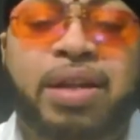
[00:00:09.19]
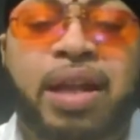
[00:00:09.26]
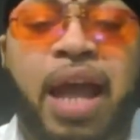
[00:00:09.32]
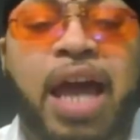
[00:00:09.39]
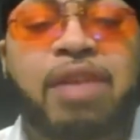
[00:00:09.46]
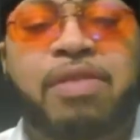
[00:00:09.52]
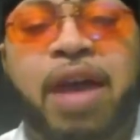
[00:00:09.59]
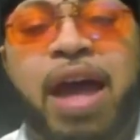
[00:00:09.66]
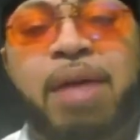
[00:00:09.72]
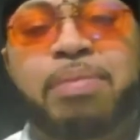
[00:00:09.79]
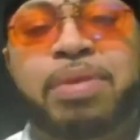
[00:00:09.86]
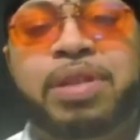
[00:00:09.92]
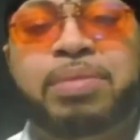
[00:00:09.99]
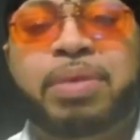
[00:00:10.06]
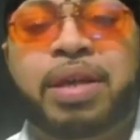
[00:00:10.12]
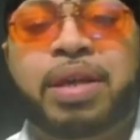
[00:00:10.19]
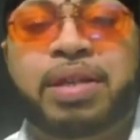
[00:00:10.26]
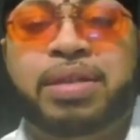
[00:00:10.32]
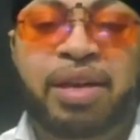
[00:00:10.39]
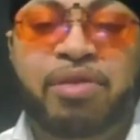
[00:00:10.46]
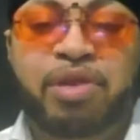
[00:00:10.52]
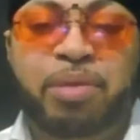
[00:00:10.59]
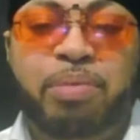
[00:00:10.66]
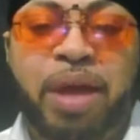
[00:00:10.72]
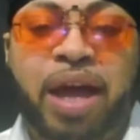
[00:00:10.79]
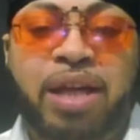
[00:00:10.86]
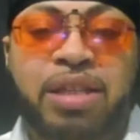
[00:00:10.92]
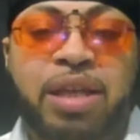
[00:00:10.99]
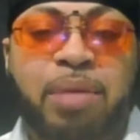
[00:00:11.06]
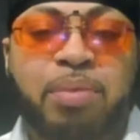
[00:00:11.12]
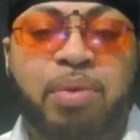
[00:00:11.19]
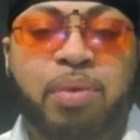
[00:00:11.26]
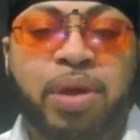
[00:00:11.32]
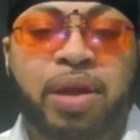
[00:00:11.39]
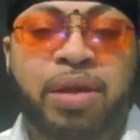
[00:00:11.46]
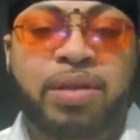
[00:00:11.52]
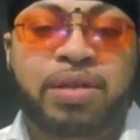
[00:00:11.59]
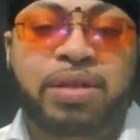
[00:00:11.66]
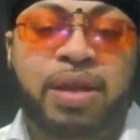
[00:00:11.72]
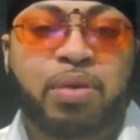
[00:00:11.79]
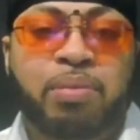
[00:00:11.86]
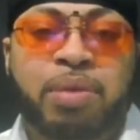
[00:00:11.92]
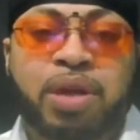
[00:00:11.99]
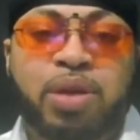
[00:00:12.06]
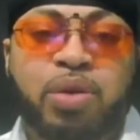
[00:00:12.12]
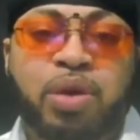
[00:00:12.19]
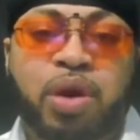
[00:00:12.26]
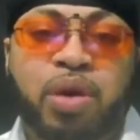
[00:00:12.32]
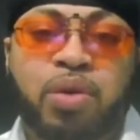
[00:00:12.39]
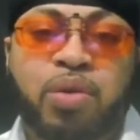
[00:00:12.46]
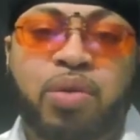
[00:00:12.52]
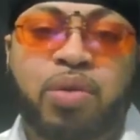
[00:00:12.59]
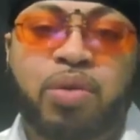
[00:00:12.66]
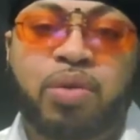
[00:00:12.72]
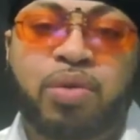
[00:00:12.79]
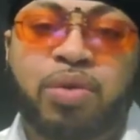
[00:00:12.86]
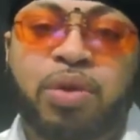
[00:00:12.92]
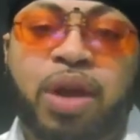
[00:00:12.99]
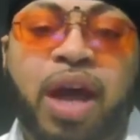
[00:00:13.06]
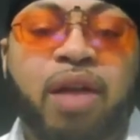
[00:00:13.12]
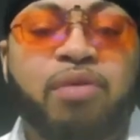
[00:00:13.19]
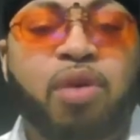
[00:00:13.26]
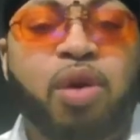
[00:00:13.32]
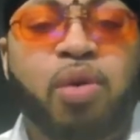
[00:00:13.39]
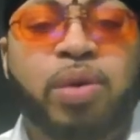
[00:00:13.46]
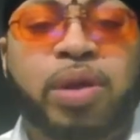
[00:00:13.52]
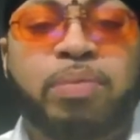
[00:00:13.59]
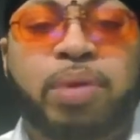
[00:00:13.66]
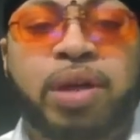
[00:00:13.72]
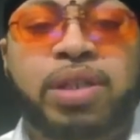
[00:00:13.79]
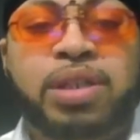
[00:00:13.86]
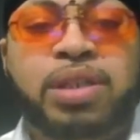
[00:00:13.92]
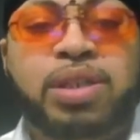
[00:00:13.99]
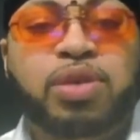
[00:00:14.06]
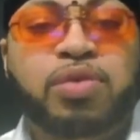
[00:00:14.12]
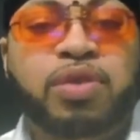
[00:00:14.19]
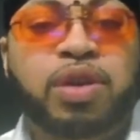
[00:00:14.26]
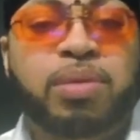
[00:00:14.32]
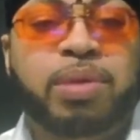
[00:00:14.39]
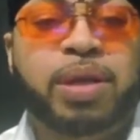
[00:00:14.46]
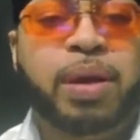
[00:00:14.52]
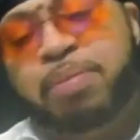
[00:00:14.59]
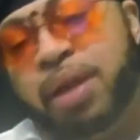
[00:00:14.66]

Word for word: Life happens, man. And for the past couple weeks, but you know, you got to roll with the punches. You feel me?